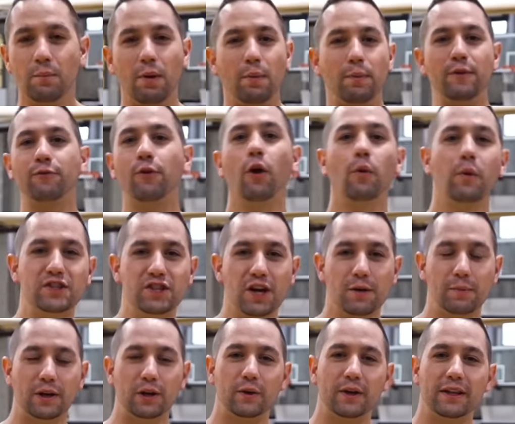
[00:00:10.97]
But before we
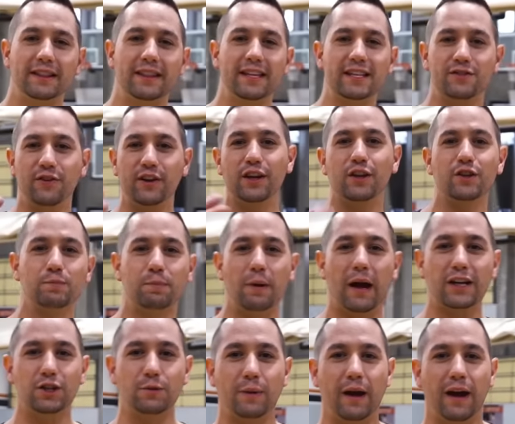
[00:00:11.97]
jump into it, this video is
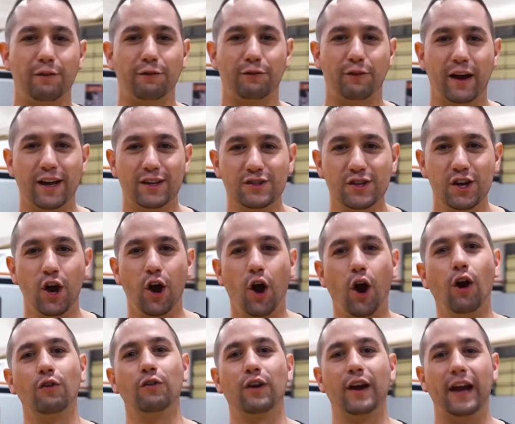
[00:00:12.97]
brought to you by our friends
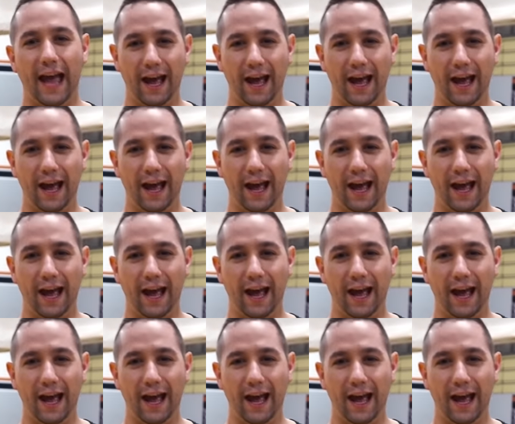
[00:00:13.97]
over at